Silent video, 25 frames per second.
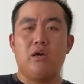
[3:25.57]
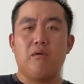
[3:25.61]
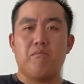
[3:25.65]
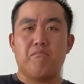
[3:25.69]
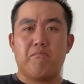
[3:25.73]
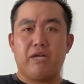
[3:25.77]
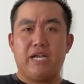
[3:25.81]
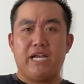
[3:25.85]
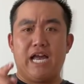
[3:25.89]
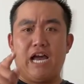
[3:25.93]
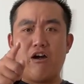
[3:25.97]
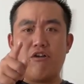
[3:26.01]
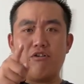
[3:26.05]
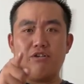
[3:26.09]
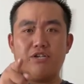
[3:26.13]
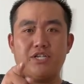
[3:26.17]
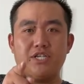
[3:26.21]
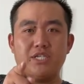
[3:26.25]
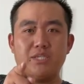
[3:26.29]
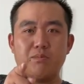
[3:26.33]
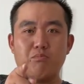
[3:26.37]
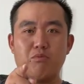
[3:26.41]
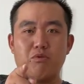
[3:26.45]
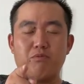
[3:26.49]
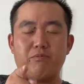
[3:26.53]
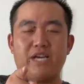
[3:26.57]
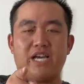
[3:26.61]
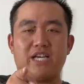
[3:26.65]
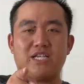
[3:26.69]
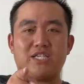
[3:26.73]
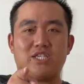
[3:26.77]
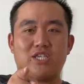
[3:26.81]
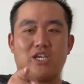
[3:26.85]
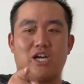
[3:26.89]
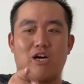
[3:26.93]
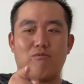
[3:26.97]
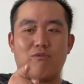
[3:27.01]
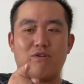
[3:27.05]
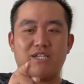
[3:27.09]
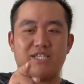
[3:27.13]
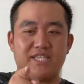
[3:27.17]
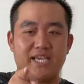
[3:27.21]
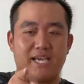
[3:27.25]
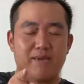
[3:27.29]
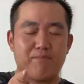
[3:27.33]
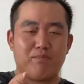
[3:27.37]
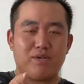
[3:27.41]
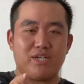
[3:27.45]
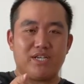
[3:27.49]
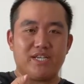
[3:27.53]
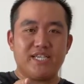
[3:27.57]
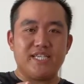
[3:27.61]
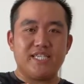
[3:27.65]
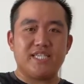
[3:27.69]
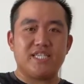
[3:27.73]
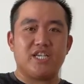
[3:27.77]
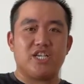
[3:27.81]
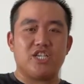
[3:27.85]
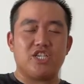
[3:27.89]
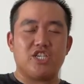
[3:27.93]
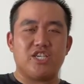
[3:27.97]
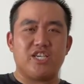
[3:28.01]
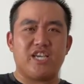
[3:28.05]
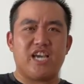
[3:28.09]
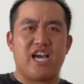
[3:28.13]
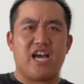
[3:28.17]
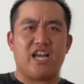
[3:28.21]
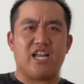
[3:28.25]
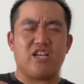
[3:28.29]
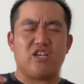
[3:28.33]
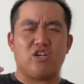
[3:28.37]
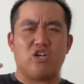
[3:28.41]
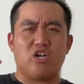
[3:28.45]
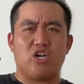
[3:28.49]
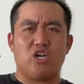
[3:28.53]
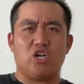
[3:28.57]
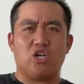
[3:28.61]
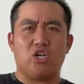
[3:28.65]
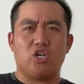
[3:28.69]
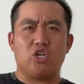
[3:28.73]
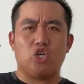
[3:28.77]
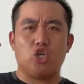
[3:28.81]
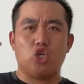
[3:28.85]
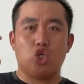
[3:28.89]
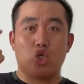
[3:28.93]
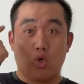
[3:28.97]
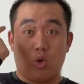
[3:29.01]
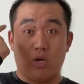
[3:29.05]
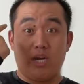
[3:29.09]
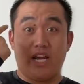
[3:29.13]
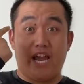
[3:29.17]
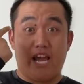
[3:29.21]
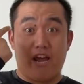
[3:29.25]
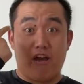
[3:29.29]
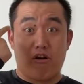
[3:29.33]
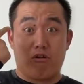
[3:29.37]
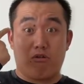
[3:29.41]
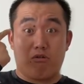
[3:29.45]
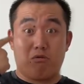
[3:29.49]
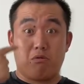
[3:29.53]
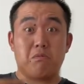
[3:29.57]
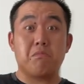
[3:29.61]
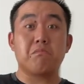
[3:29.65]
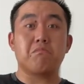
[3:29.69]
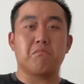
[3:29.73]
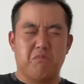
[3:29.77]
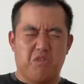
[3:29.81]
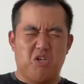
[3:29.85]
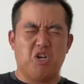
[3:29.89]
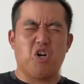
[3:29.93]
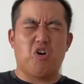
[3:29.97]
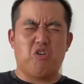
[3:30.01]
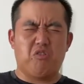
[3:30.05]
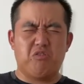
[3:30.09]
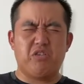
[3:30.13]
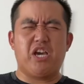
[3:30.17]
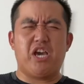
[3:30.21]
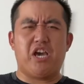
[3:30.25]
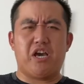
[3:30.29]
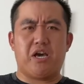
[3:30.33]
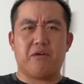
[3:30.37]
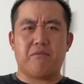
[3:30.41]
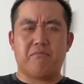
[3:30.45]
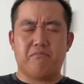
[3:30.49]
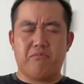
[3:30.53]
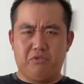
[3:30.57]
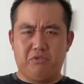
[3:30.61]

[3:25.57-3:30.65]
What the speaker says: But now in this movie I saw with Dave Bautista, she had short hair. Oh yeah.